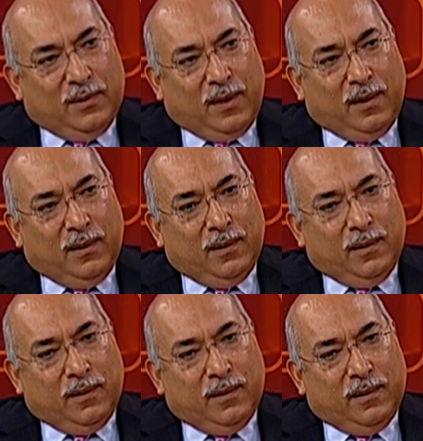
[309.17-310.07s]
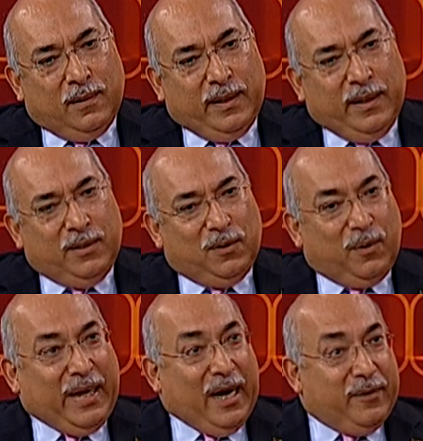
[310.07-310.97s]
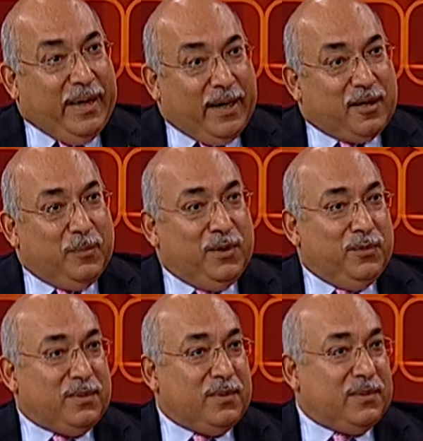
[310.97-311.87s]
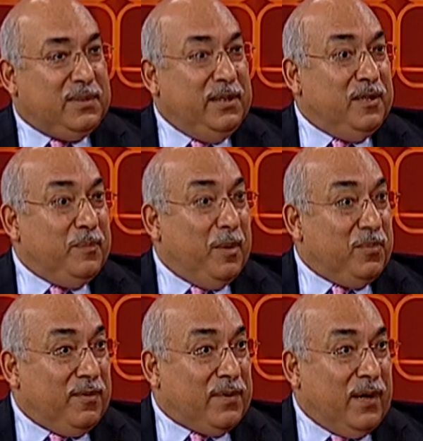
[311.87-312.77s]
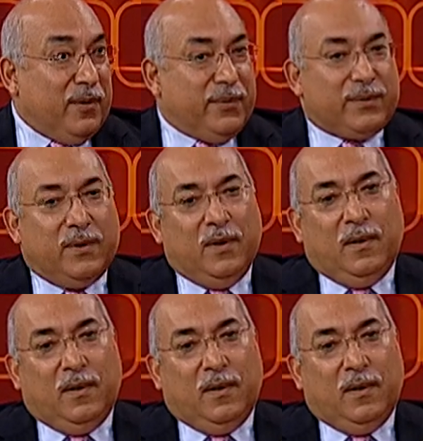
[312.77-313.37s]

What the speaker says: And Gary Ackerman, who's a senior member of Congress,